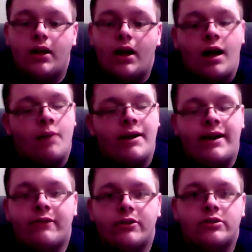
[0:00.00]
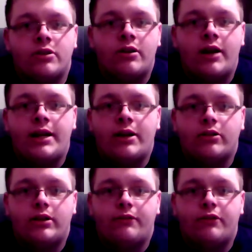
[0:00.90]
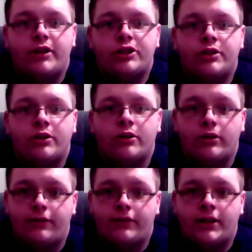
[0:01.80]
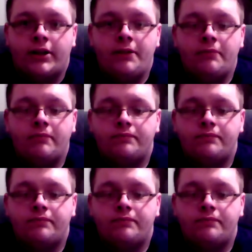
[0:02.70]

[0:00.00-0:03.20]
I never saw any early friction or early flaring.